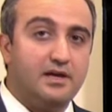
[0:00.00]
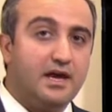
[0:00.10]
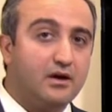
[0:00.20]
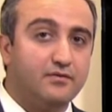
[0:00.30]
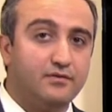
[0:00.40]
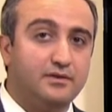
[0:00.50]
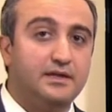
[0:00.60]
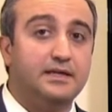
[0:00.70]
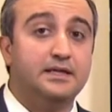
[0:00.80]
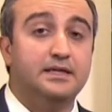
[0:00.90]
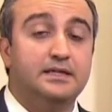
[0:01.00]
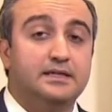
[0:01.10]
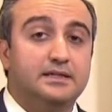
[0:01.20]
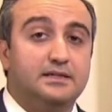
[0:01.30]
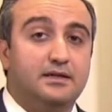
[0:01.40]
carefully
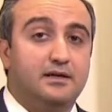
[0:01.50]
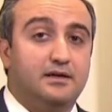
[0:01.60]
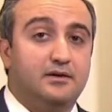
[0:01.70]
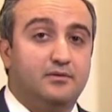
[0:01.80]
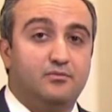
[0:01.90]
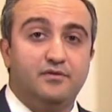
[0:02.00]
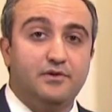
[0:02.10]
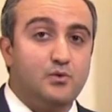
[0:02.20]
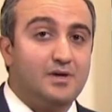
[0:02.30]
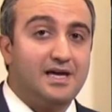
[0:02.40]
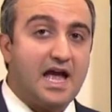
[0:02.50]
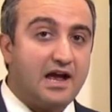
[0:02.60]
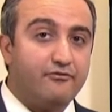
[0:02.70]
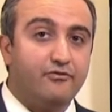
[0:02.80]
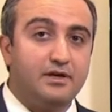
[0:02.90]
uh, reviewing
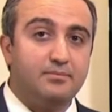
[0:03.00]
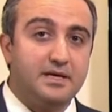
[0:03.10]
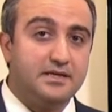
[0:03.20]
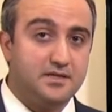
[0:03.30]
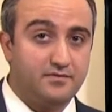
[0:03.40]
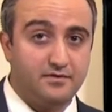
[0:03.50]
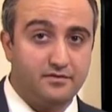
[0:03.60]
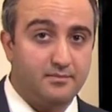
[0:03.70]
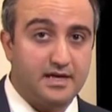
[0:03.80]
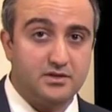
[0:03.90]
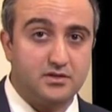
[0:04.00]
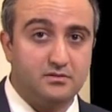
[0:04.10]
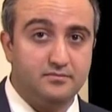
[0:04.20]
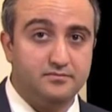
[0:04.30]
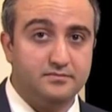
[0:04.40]
every piece of
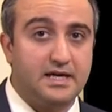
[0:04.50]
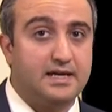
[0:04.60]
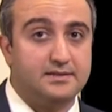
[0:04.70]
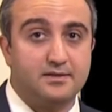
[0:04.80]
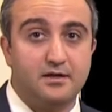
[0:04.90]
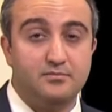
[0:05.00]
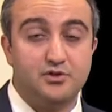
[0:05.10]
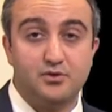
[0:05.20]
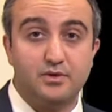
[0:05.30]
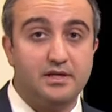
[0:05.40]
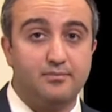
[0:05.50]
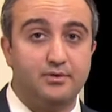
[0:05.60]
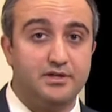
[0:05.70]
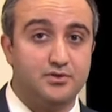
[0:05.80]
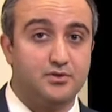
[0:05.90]
information that has come during a
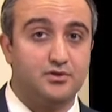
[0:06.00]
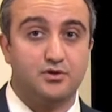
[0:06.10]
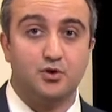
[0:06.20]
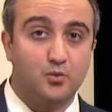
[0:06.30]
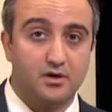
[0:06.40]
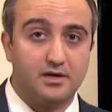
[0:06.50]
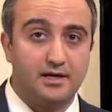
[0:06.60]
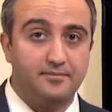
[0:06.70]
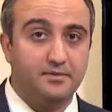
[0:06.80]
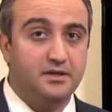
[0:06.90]
pre-surgical workup,